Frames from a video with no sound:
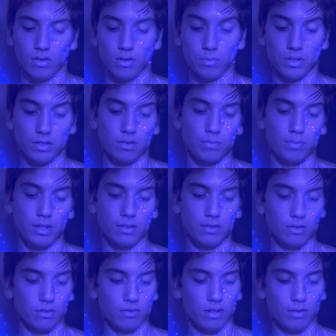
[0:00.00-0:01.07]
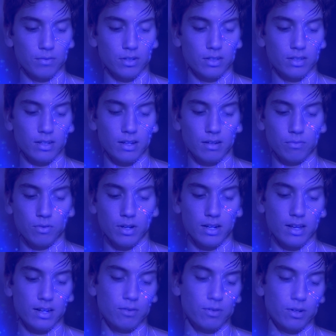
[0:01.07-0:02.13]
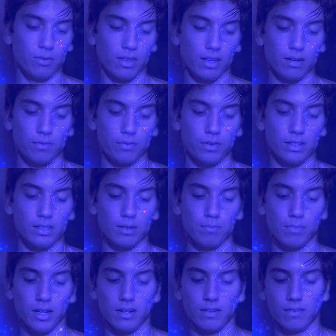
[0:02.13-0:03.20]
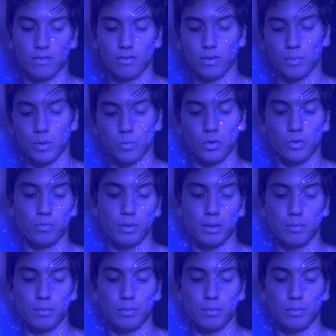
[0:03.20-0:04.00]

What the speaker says: Or Mr. Beale, who never went anywhere without a fuzzy mutt from the wolf